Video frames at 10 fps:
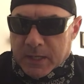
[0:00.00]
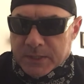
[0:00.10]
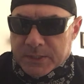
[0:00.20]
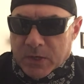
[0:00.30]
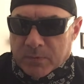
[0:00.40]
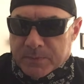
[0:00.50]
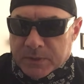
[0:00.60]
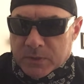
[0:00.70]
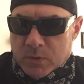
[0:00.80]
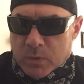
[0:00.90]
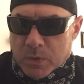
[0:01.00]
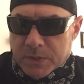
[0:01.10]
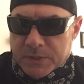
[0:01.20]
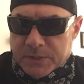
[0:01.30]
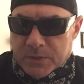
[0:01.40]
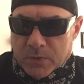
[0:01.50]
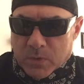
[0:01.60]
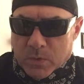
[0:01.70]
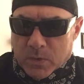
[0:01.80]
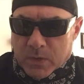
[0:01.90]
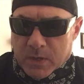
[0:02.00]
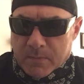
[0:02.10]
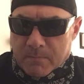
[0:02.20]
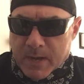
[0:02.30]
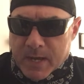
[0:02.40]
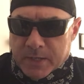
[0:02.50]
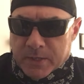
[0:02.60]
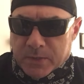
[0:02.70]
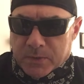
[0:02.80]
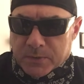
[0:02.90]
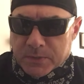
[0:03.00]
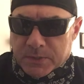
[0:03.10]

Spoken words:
doped quartz or monatomic